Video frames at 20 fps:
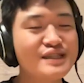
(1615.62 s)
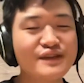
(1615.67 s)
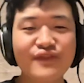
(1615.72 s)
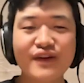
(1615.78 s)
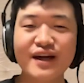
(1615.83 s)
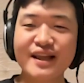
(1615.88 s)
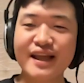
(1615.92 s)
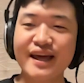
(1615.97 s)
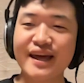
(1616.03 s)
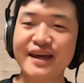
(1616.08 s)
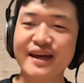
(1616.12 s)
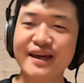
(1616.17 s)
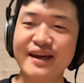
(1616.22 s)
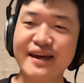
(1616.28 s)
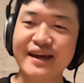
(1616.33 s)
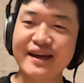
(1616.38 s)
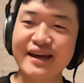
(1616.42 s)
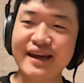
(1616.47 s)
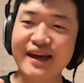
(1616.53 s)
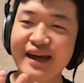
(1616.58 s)
felt like
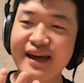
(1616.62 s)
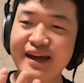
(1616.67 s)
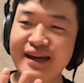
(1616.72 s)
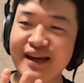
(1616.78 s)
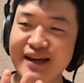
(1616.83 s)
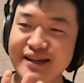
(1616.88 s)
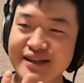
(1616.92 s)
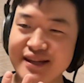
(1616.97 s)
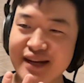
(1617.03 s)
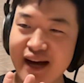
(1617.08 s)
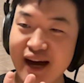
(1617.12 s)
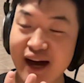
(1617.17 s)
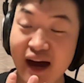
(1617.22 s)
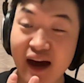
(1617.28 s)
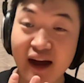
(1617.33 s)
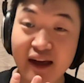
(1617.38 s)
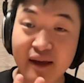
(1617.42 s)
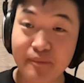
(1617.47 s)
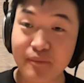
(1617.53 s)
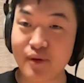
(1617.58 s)

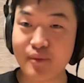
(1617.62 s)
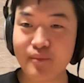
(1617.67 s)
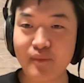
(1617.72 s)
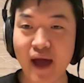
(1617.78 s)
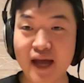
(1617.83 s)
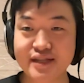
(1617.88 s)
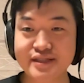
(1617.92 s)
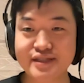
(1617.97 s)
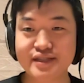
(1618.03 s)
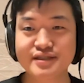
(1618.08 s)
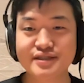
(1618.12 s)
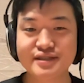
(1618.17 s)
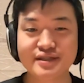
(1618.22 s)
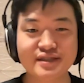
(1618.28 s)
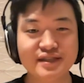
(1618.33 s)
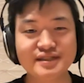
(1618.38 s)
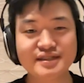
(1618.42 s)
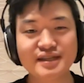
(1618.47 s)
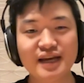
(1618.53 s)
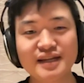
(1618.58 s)
hyper magical.
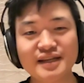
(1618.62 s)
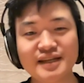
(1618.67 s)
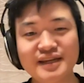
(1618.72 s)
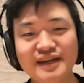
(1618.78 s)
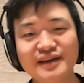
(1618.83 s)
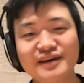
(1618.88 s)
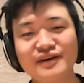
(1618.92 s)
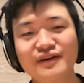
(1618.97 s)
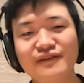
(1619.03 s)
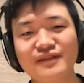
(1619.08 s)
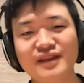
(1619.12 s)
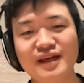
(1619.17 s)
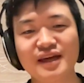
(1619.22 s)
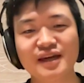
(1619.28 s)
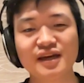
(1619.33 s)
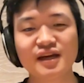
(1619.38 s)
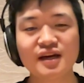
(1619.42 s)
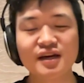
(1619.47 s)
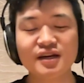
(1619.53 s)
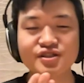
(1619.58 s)
This idea of
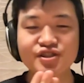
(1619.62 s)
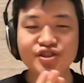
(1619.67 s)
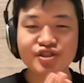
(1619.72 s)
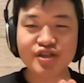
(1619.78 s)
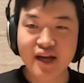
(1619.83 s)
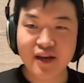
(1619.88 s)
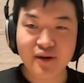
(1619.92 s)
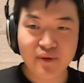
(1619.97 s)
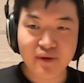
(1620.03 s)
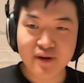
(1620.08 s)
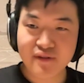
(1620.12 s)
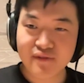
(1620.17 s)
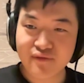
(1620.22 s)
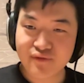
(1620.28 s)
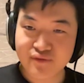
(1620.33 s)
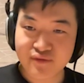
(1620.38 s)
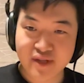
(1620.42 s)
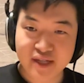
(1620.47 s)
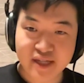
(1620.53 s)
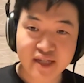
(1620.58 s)
like generative
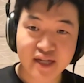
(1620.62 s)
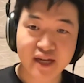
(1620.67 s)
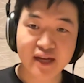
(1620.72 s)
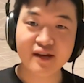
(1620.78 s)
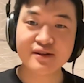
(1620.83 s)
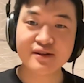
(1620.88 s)
retail,